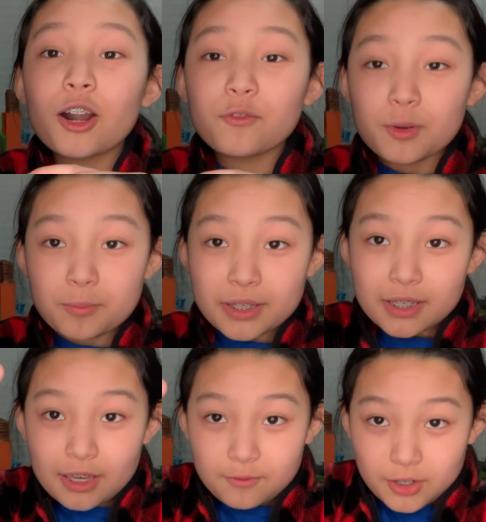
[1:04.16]
from being
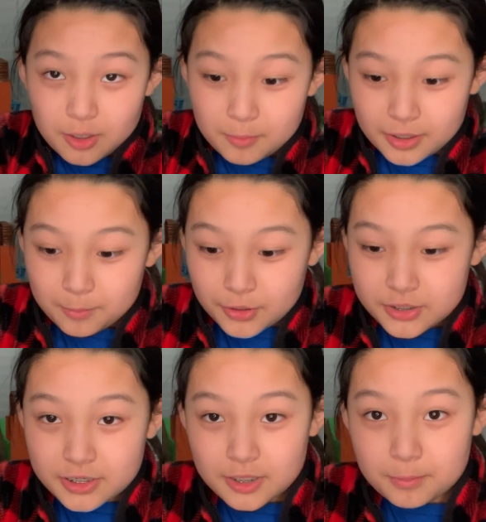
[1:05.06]
a very big
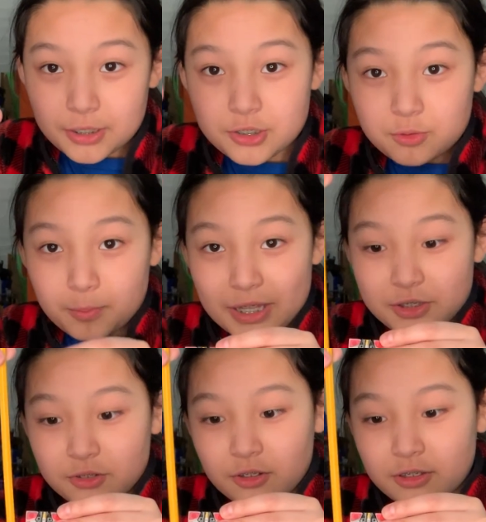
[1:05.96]
person compared to a
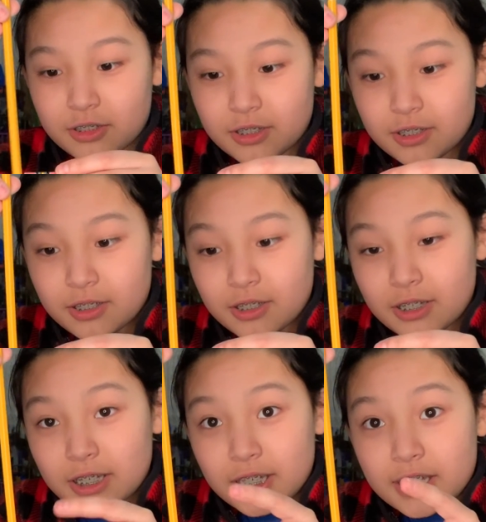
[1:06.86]
pencil.
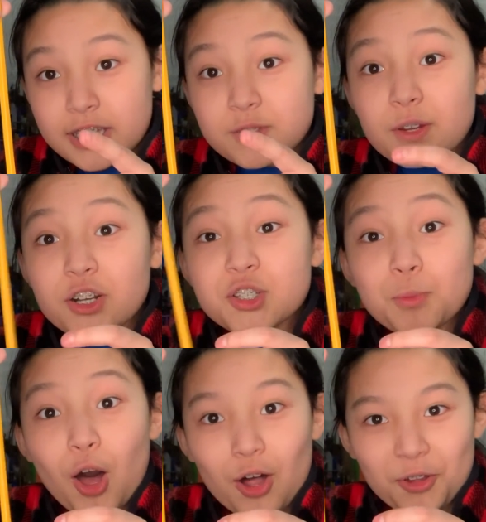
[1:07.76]
He is very
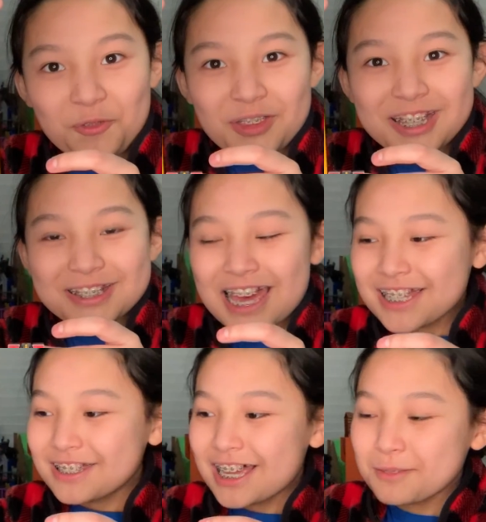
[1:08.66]
small.
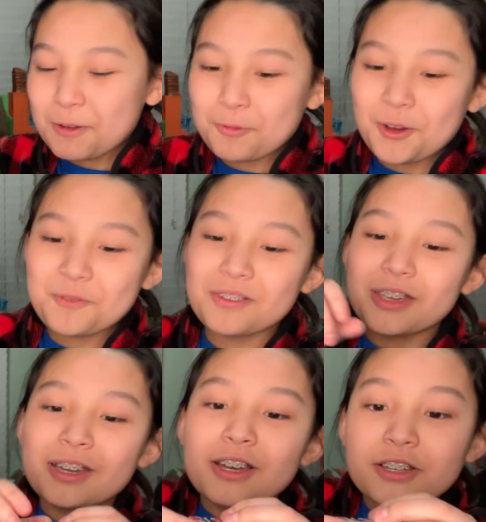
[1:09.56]
That's my point.
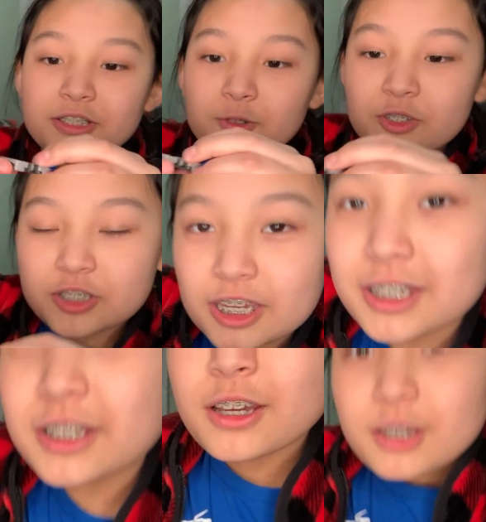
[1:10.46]
So 1 second,
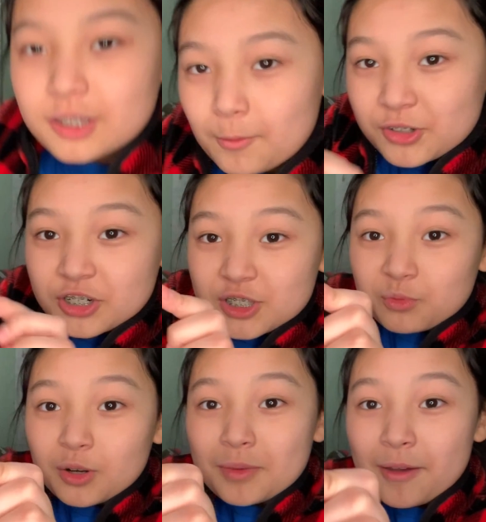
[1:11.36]
let me
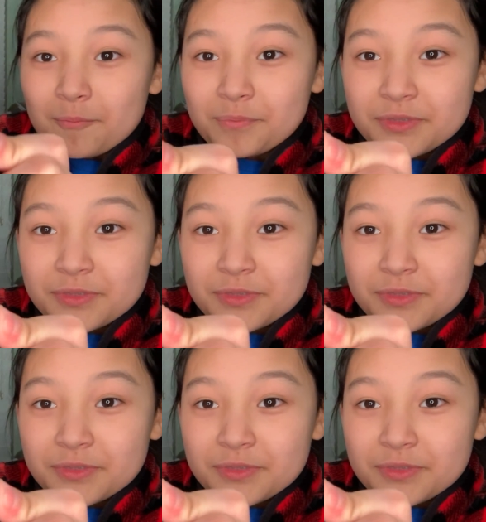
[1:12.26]
transform him.